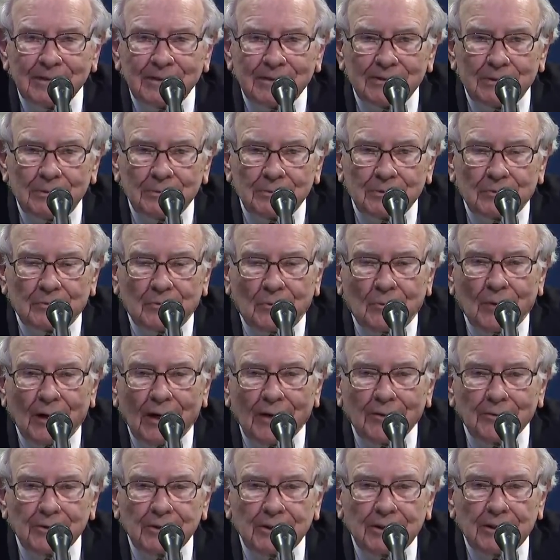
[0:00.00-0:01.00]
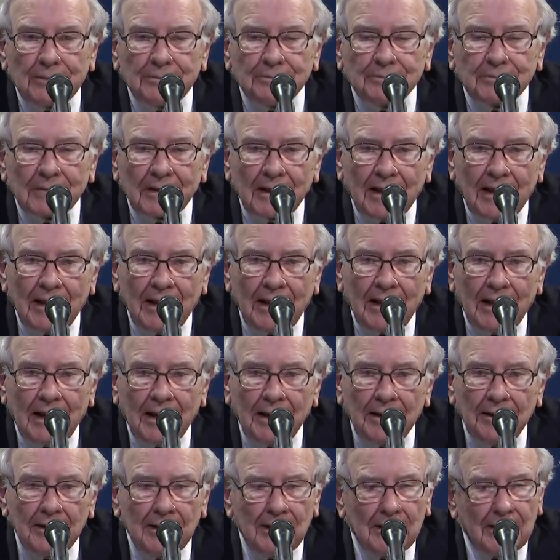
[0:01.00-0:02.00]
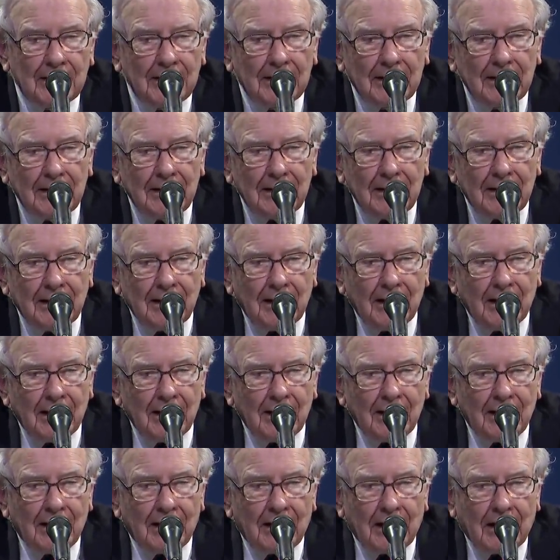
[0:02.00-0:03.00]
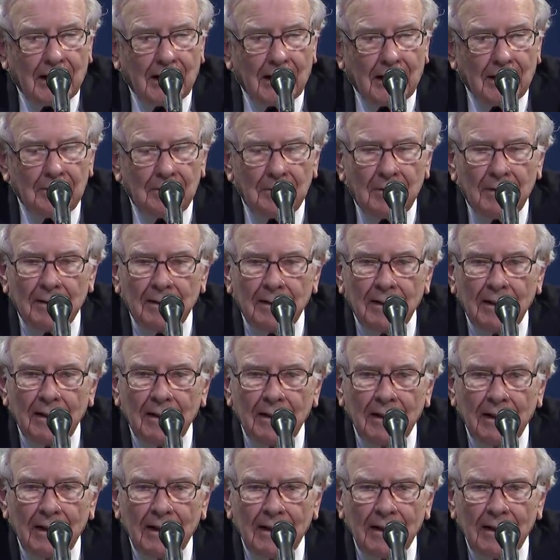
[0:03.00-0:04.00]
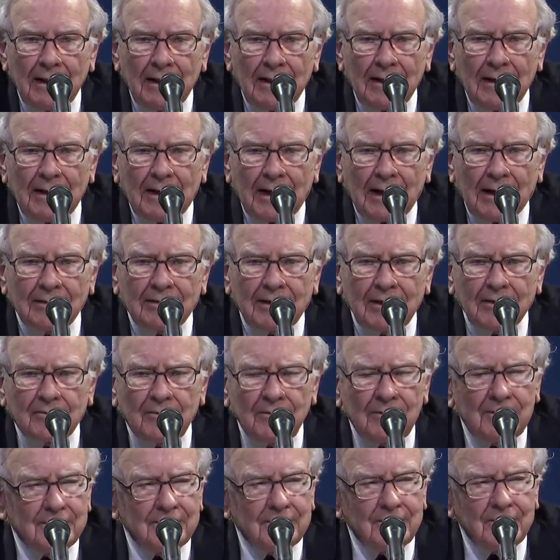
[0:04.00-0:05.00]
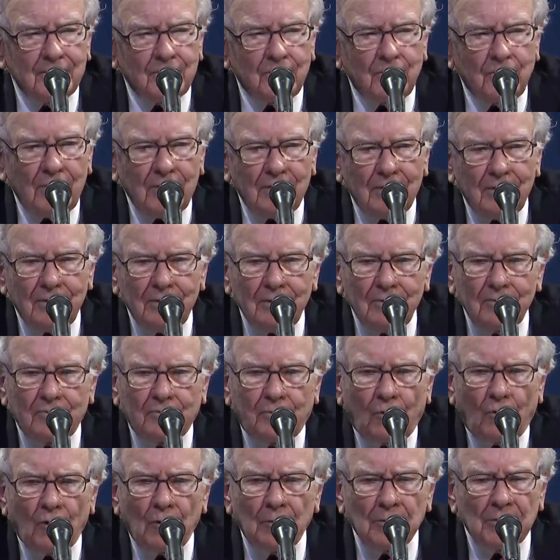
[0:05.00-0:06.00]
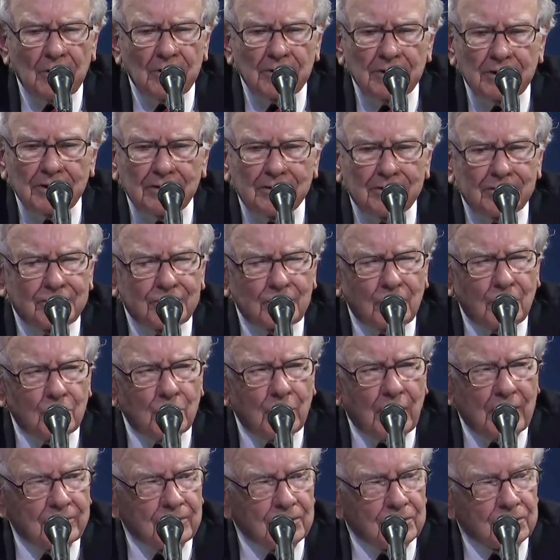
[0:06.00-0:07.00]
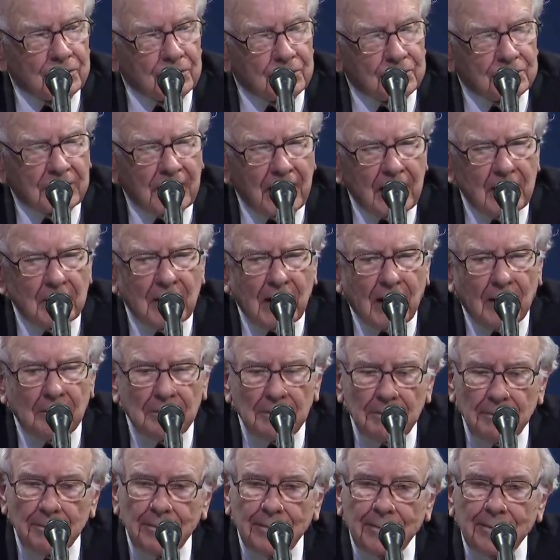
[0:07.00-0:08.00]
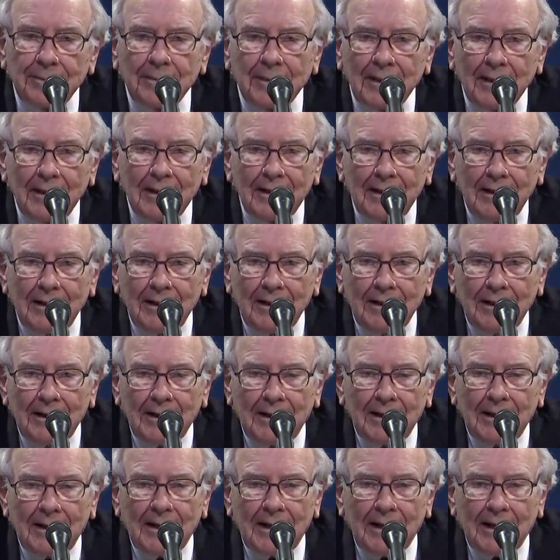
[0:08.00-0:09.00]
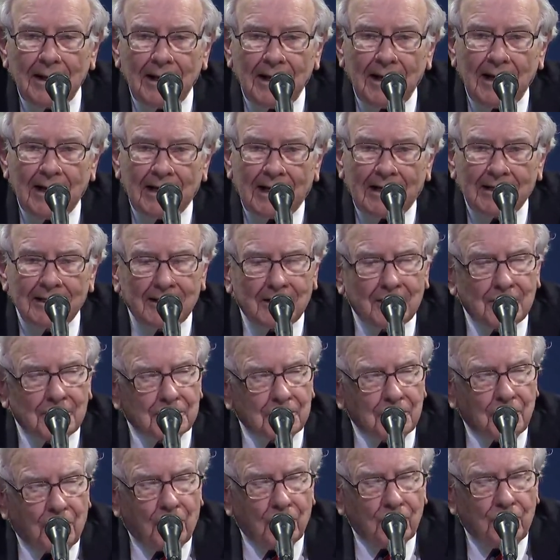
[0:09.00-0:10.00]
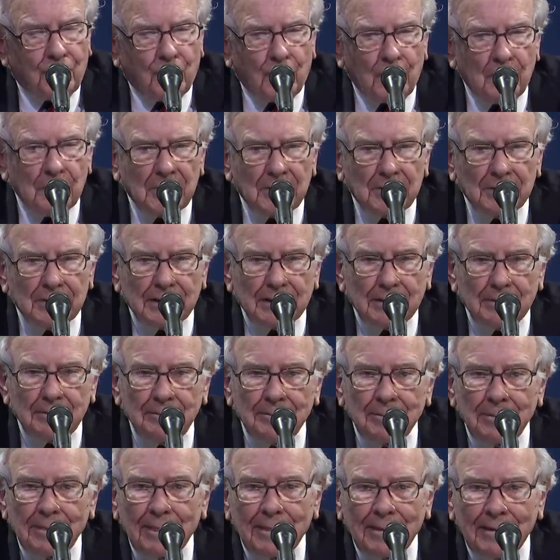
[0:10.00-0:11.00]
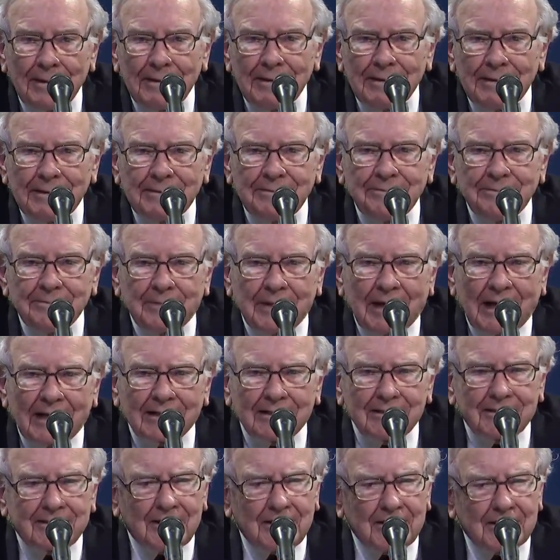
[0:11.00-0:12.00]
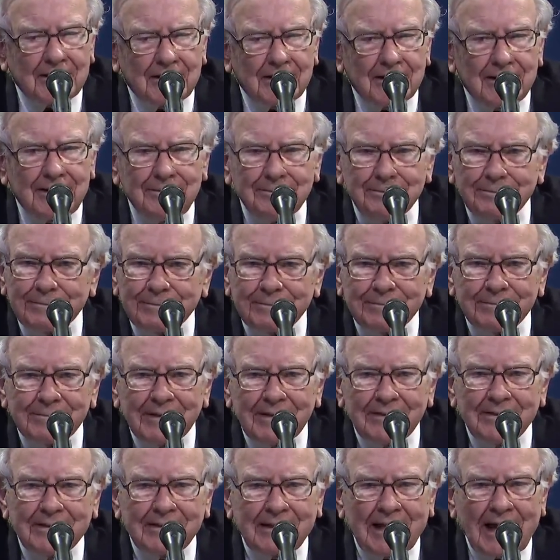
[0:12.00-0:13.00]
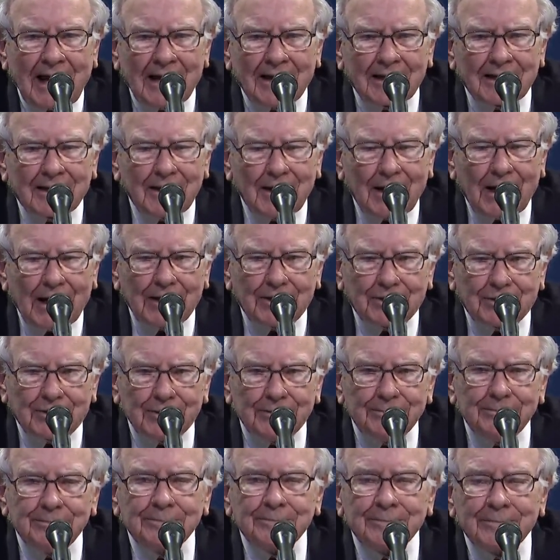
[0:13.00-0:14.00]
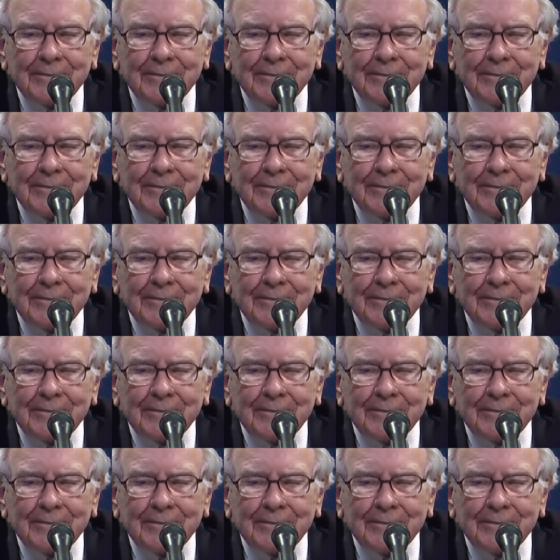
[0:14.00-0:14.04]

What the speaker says: terms of a round year. And I think 4 million or so references came up. And I didn't look at all 4 million, but I can tell you the data collection